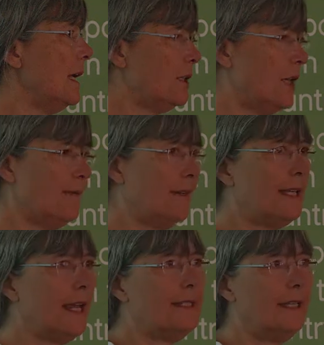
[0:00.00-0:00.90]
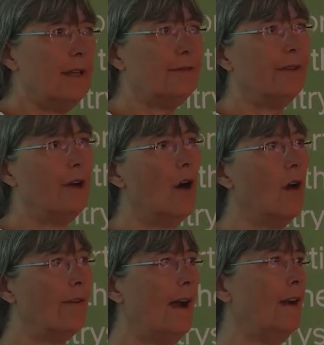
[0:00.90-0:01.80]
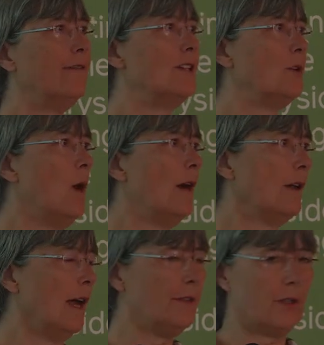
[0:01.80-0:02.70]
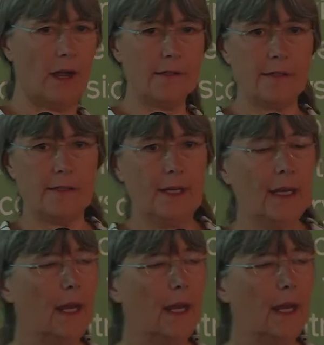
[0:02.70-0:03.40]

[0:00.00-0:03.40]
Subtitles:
The chief executive of Herefordshire Wildlife Trust,